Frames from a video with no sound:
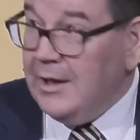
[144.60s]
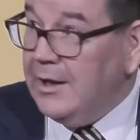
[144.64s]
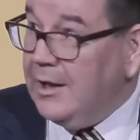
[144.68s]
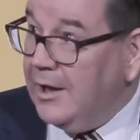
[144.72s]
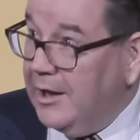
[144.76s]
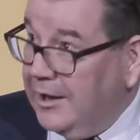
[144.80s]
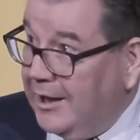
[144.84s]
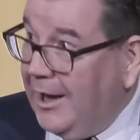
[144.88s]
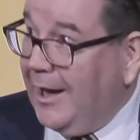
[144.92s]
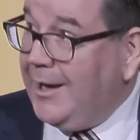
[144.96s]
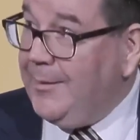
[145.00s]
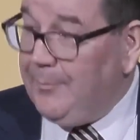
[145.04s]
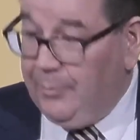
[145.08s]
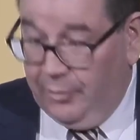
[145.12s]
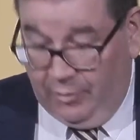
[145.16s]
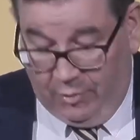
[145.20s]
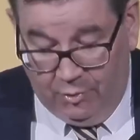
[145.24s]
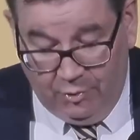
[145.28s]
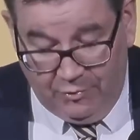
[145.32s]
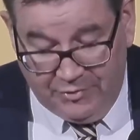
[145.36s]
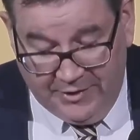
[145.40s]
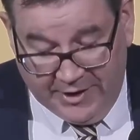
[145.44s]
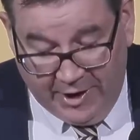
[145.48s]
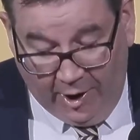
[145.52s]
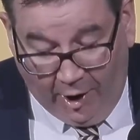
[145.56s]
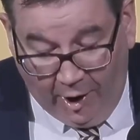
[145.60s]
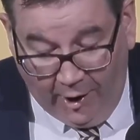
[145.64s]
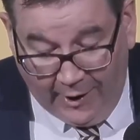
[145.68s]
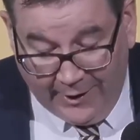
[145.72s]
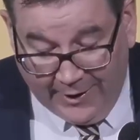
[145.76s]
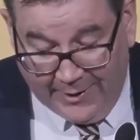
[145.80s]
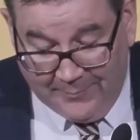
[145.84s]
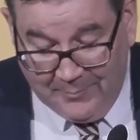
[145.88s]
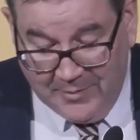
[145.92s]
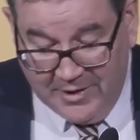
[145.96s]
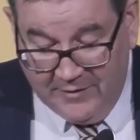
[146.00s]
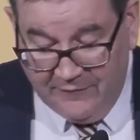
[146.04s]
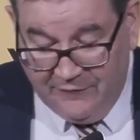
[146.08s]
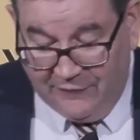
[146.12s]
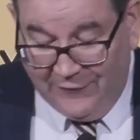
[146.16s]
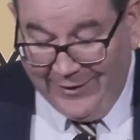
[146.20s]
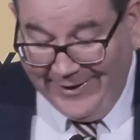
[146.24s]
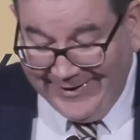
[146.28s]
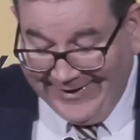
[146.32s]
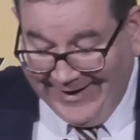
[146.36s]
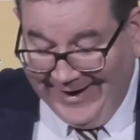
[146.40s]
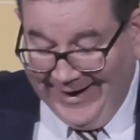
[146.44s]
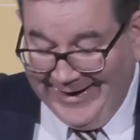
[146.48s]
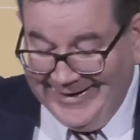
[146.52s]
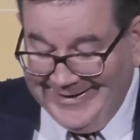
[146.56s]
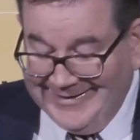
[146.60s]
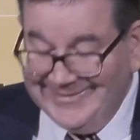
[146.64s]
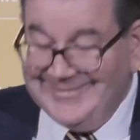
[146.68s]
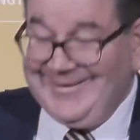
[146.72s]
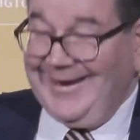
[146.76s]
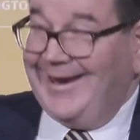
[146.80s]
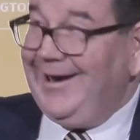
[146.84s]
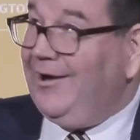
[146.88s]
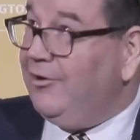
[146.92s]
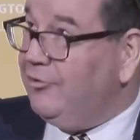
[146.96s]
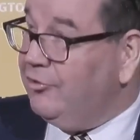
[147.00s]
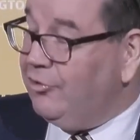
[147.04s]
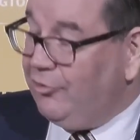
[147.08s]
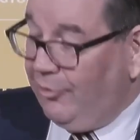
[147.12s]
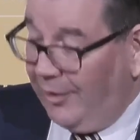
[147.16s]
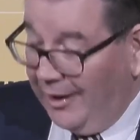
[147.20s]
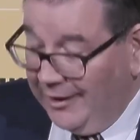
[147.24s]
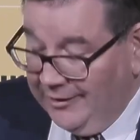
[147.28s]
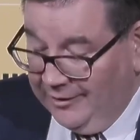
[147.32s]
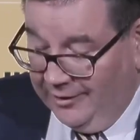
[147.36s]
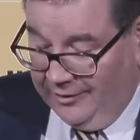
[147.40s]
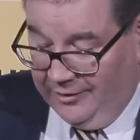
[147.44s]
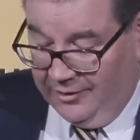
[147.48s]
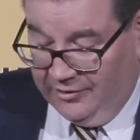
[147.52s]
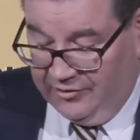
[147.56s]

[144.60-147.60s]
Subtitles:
In April, the IMF again downgraded